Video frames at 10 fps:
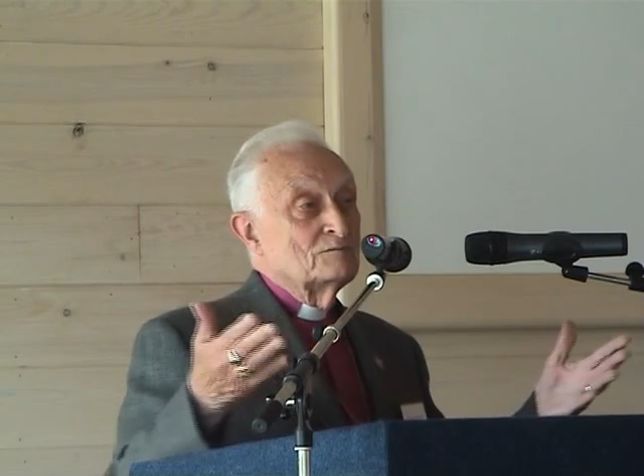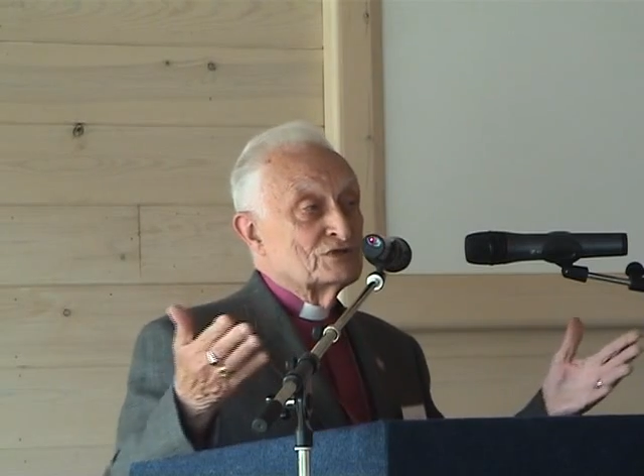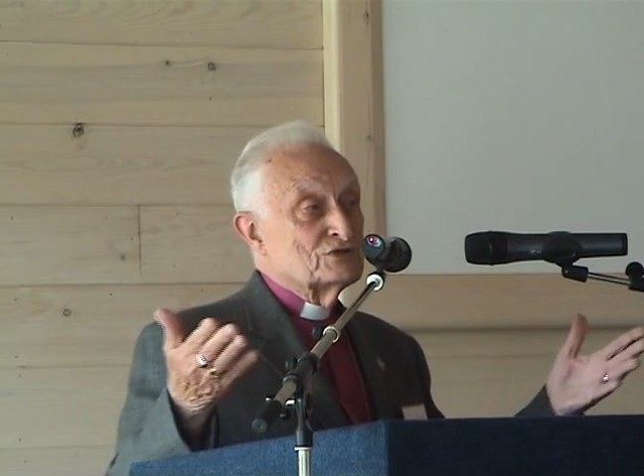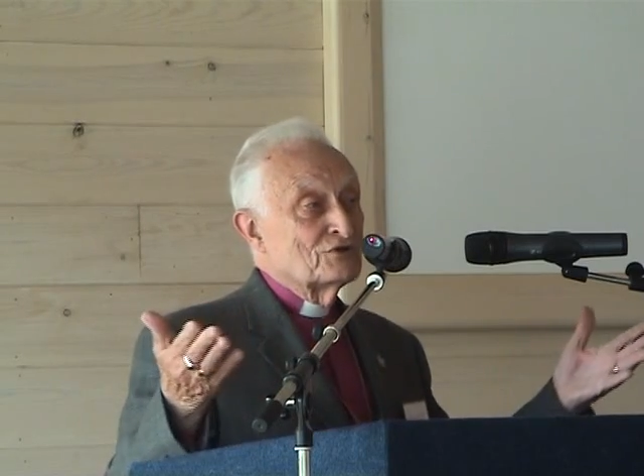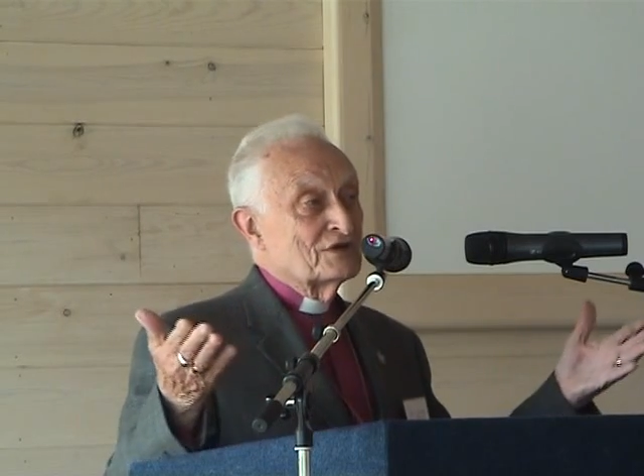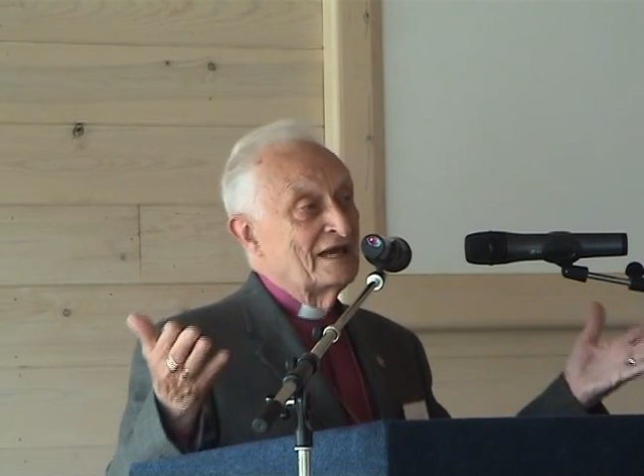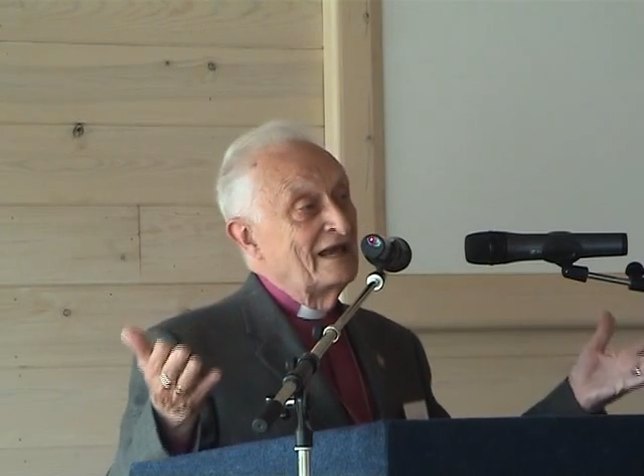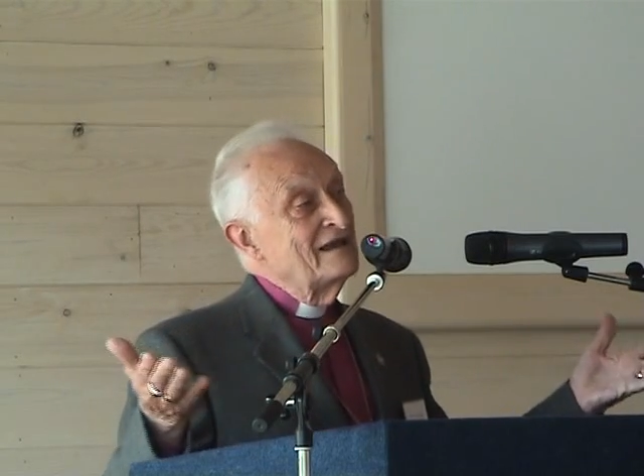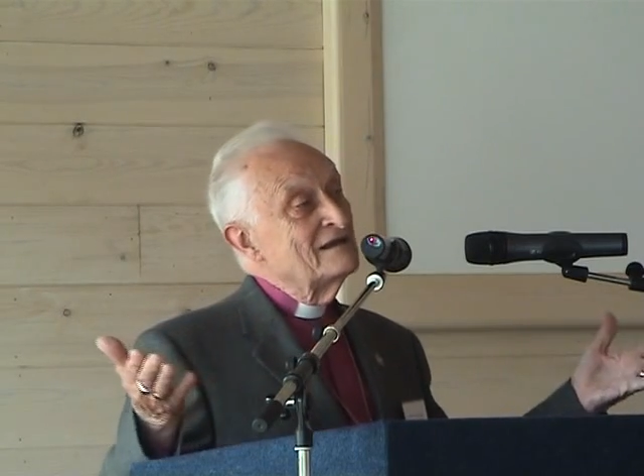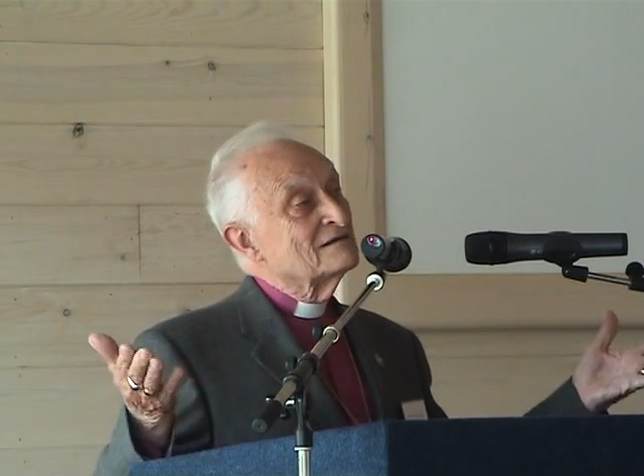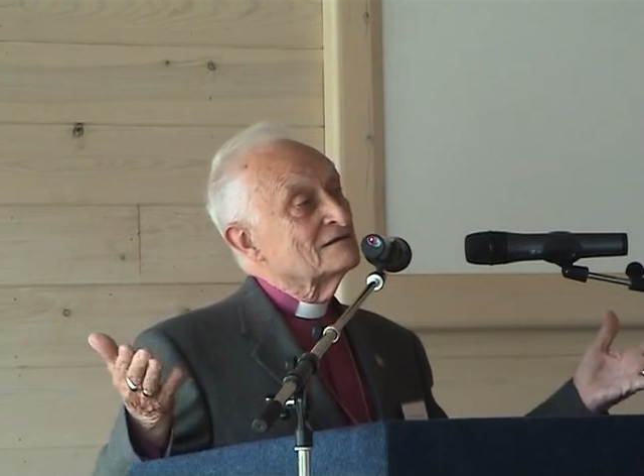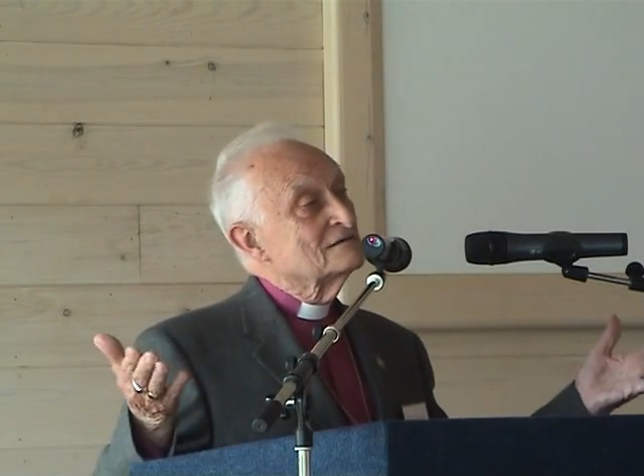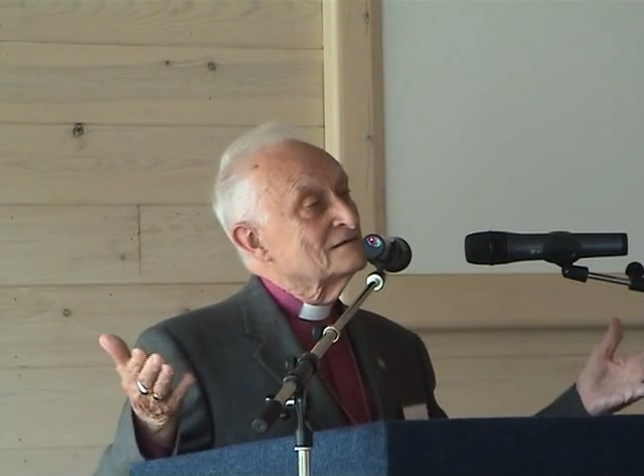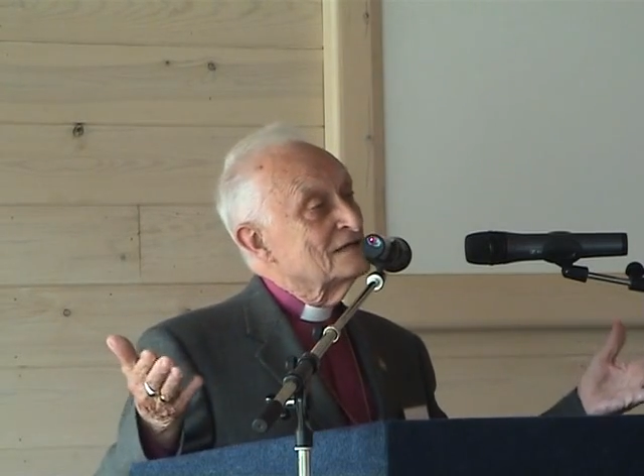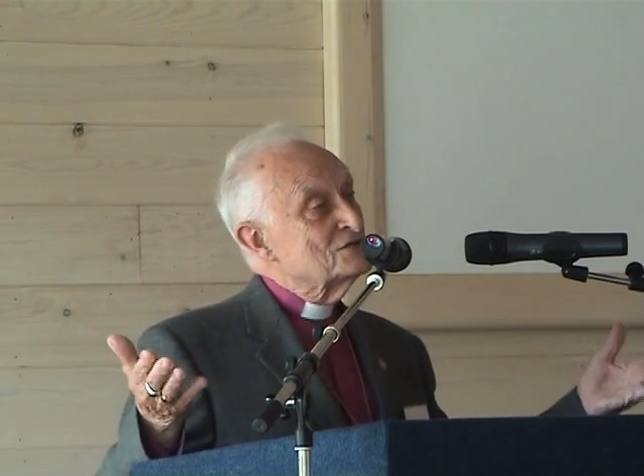but you're the
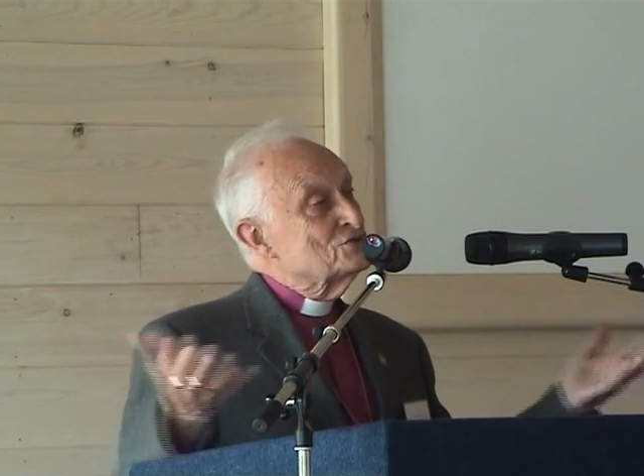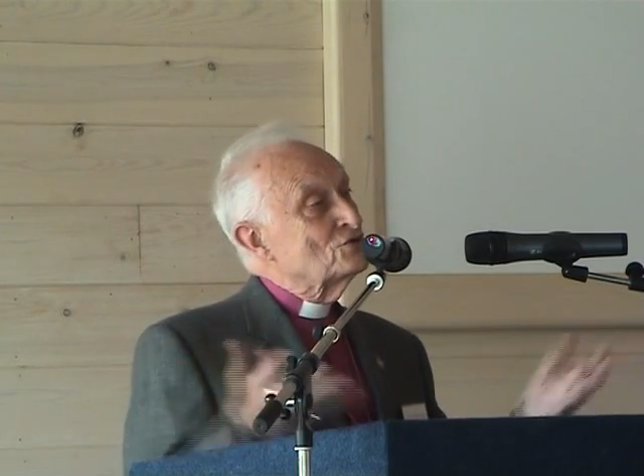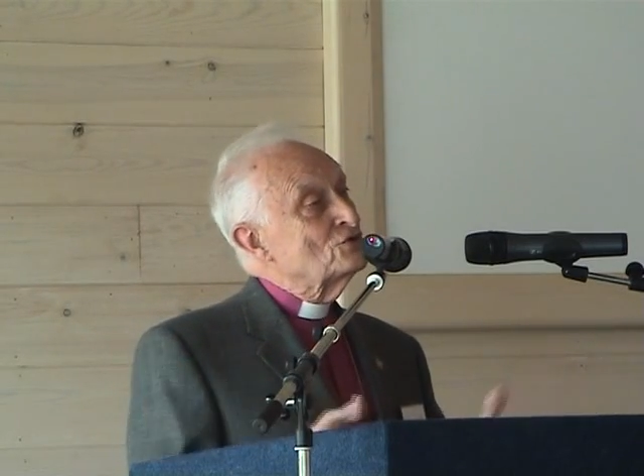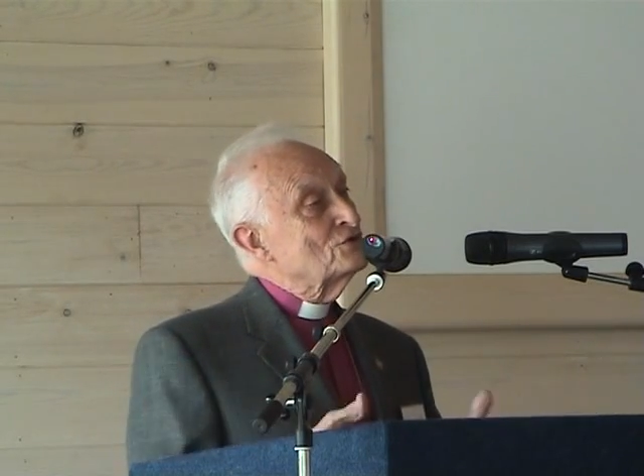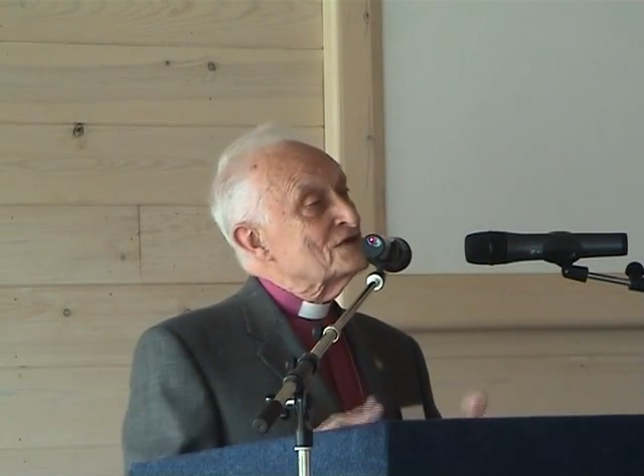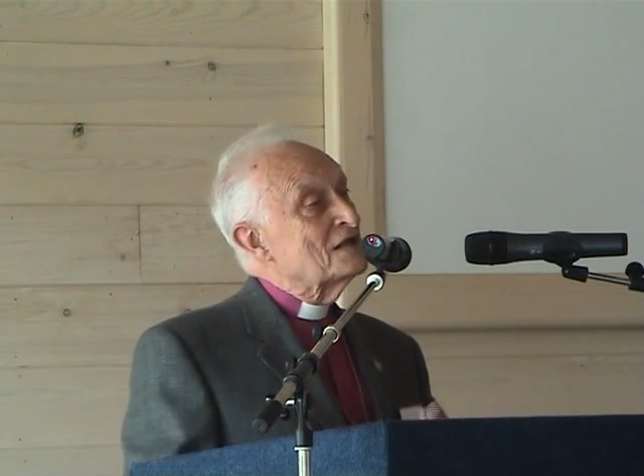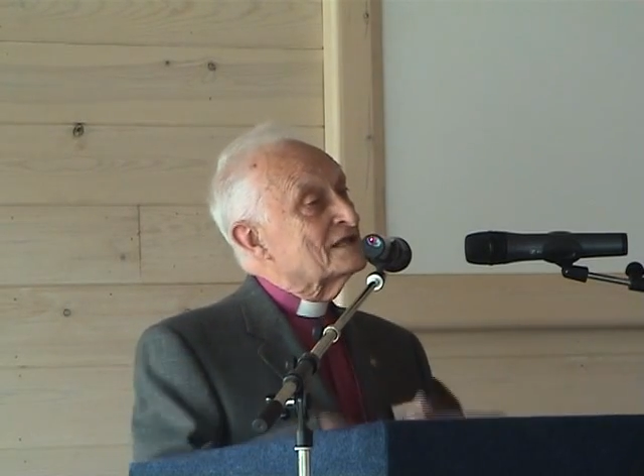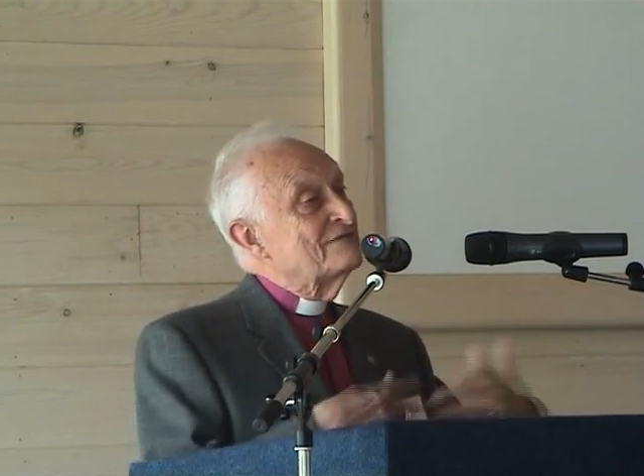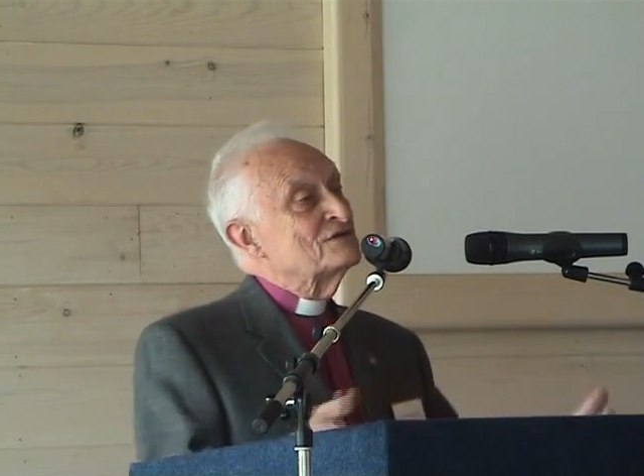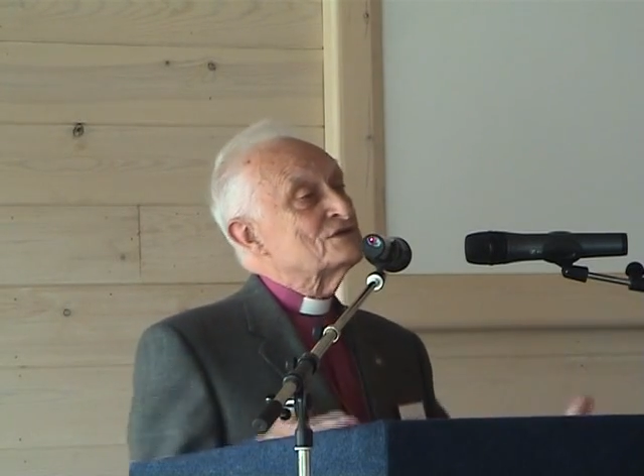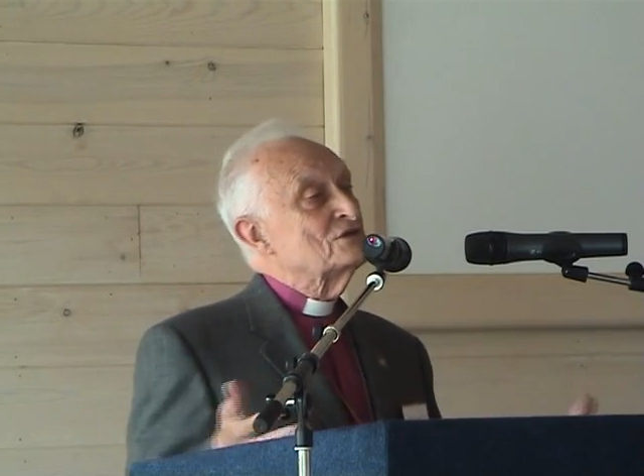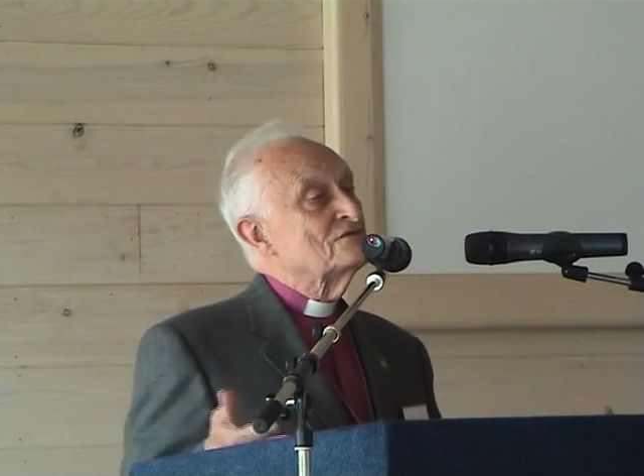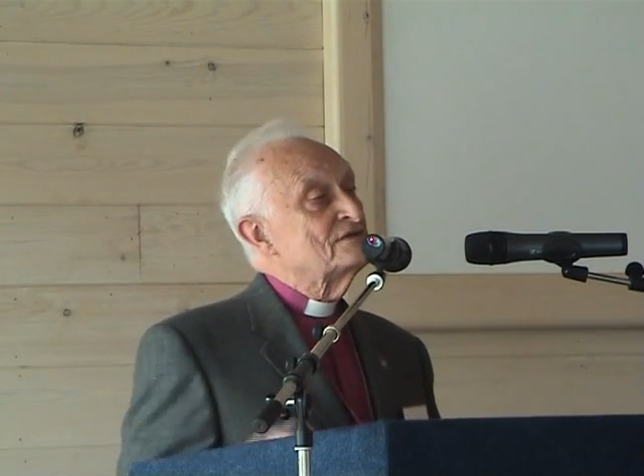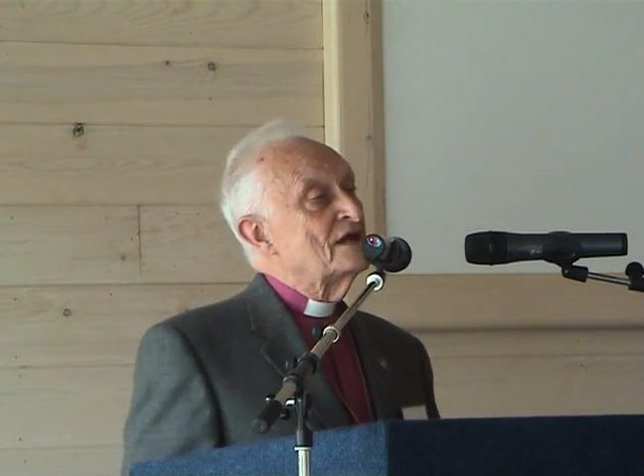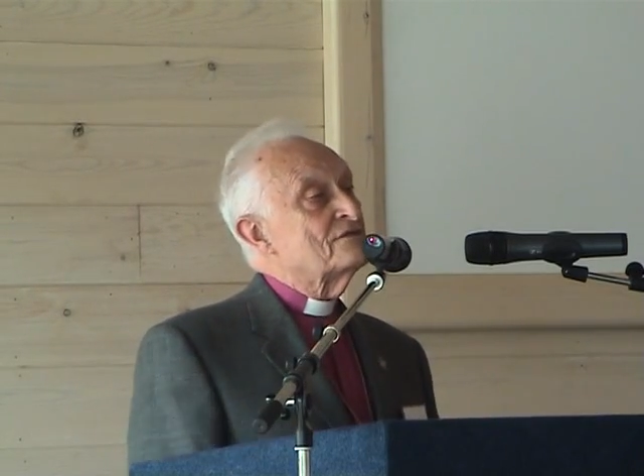king, it's yours, I'll give it to you
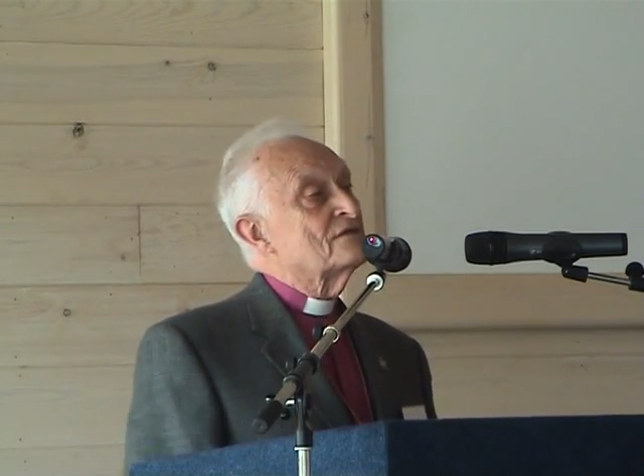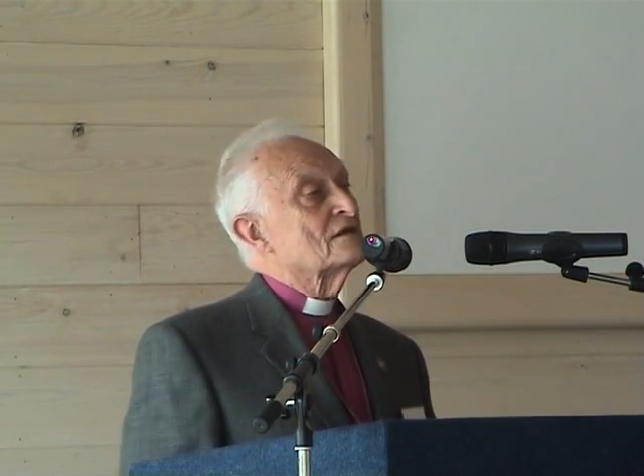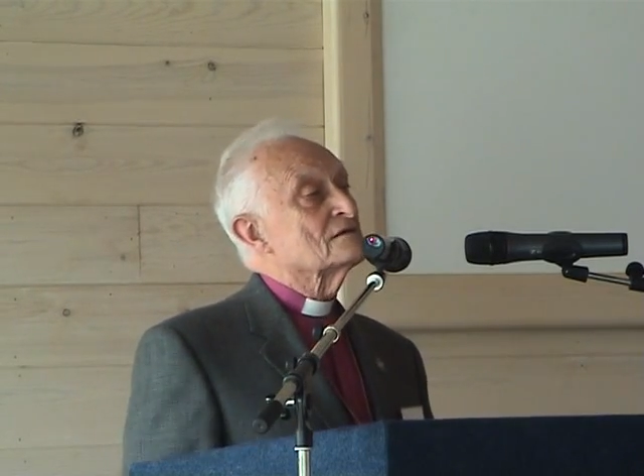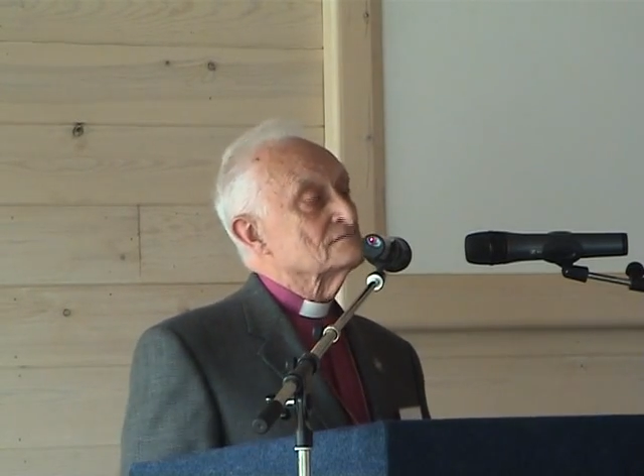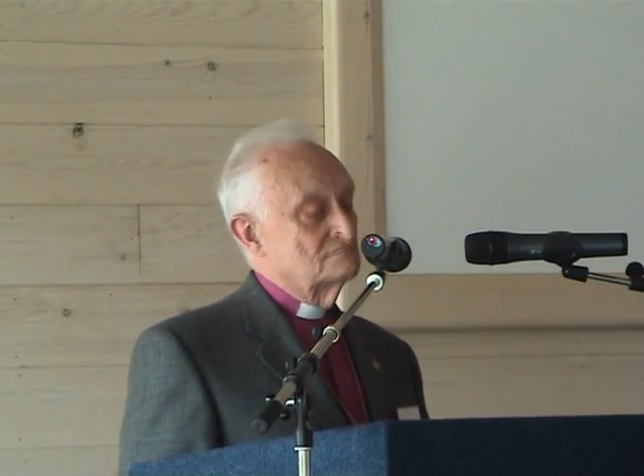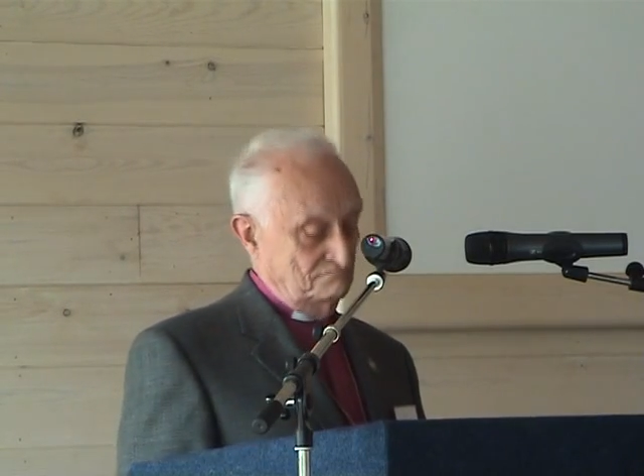for nothing.